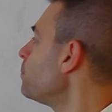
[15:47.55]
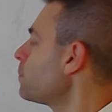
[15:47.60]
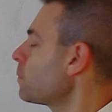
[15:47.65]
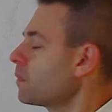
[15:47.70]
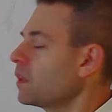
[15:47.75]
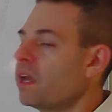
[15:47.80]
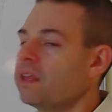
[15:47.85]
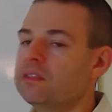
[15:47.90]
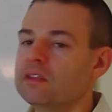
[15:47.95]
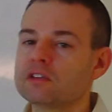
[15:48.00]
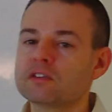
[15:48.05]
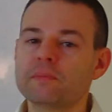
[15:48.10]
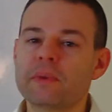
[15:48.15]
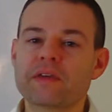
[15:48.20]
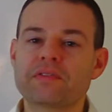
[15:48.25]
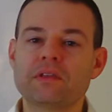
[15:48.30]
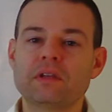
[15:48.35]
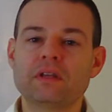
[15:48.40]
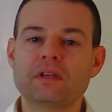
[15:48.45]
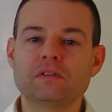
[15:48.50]
And this
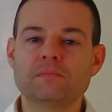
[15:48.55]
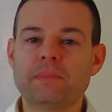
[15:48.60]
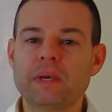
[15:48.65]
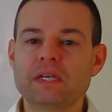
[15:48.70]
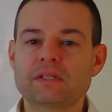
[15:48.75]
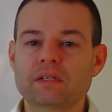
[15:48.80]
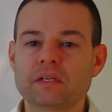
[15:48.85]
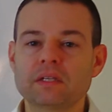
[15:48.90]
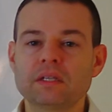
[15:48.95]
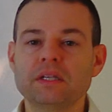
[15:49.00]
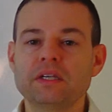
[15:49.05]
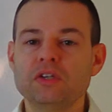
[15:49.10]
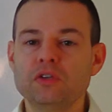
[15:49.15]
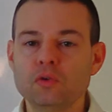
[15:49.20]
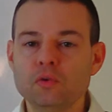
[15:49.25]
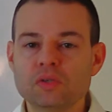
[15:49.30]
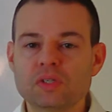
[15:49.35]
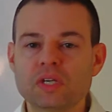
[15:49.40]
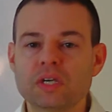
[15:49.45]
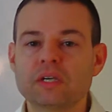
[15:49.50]
method is basically
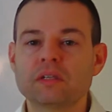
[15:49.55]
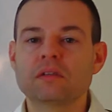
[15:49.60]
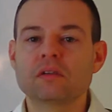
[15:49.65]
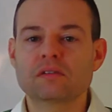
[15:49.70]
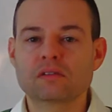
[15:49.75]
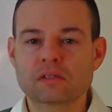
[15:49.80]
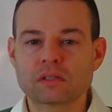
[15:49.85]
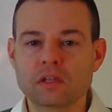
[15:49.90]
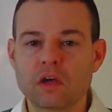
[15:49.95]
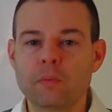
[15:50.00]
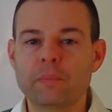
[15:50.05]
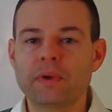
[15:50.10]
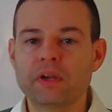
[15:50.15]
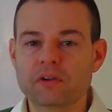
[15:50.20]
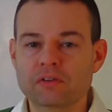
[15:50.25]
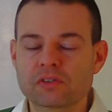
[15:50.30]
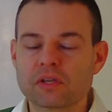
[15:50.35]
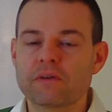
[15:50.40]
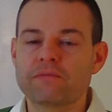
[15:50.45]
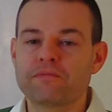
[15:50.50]
using the
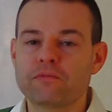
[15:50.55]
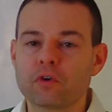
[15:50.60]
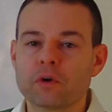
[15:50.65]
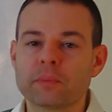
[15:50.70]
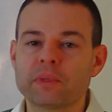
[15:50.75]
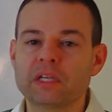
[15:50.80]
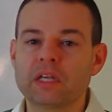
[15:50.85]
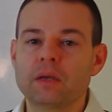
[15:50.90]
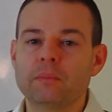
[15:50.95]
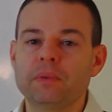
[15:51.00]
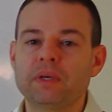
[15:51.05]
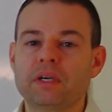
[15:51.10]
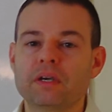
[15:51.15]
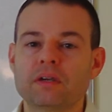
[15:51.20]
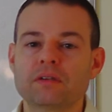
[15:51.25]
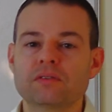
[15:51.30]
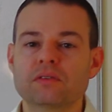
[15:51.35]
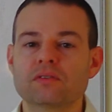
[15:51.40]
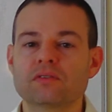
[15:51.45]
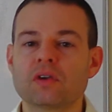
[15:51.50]
slope-intercept formula because
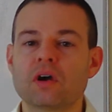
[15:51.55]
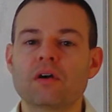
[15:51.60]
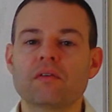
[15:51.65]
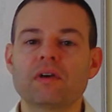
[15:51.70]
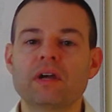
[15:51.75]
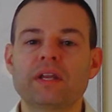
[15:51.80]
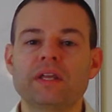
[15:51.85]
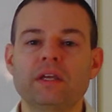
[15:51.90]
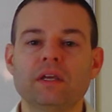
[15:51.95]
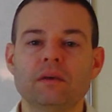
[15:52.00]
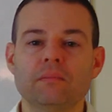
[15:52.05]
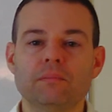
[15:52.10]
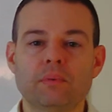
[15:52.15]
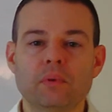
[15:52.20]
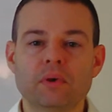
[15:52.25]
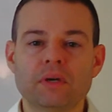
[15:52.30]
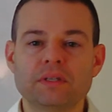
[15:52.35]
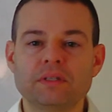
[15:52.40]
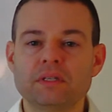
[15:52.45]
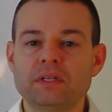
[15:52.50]
there's already
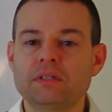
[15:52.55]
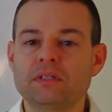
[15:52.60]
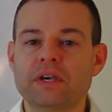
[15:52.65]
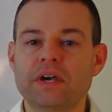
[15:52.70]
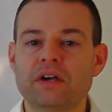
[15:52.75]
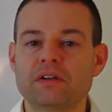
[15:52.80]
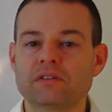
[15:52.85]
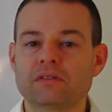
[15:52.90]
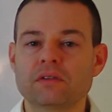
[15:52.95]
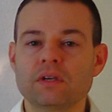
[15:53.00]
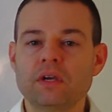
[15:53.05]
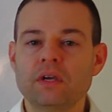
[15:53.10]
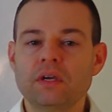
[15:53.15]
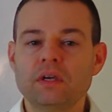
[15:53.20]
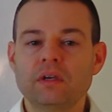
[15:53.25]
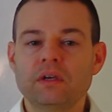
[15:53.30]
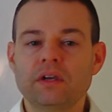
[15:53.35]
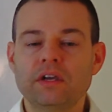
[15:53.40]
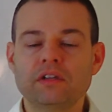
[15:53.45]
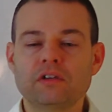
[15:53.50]
important details
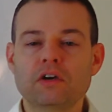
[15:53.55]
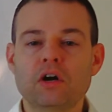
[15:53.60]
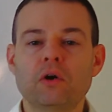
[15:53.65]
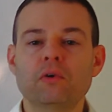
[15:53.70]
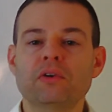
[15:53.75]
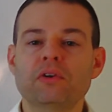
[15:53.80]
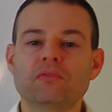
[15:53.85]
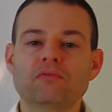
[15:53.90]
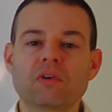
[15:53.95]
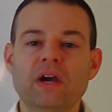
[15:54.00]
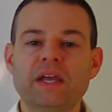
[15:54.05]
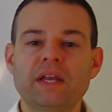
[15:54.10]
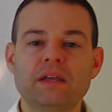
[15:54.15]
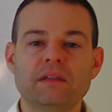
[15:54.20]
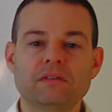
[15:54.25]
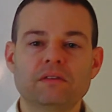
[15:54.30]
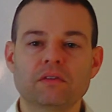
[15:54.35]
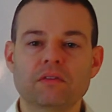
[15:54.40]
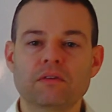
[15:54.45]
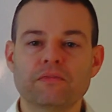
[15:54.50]
encoded right
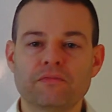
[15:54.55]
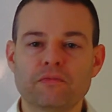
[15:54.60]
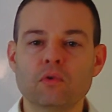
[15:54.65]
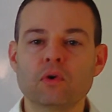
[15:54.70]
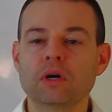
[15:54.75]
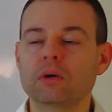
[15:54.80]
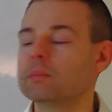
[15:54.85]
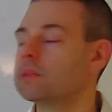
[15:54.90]
into the form.